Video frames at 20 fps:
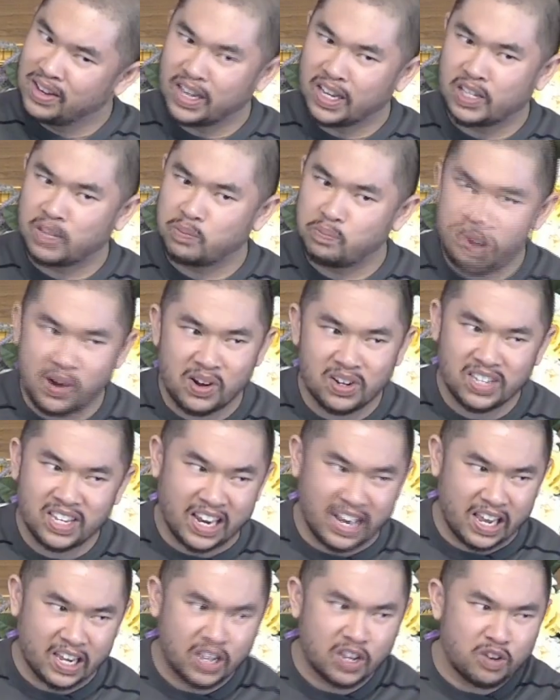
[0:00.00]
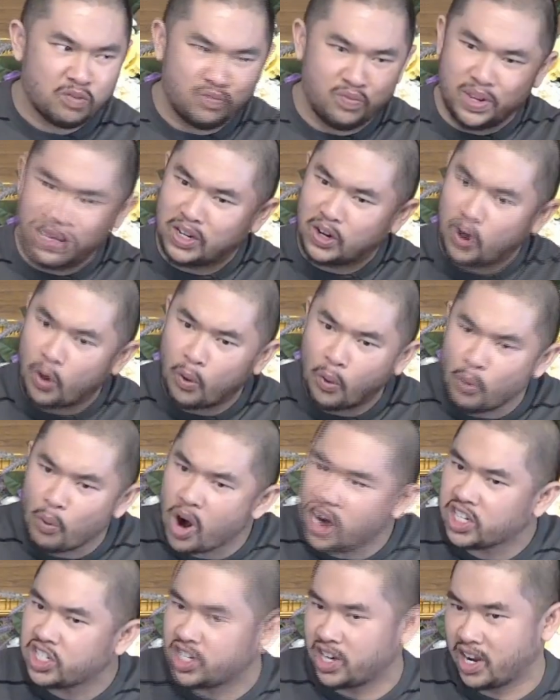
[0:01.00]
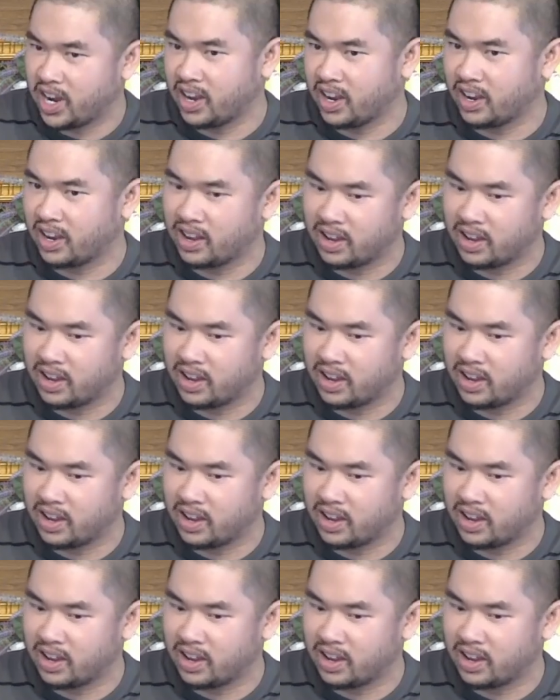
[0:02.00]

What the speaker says: experienced it. It can be crushing.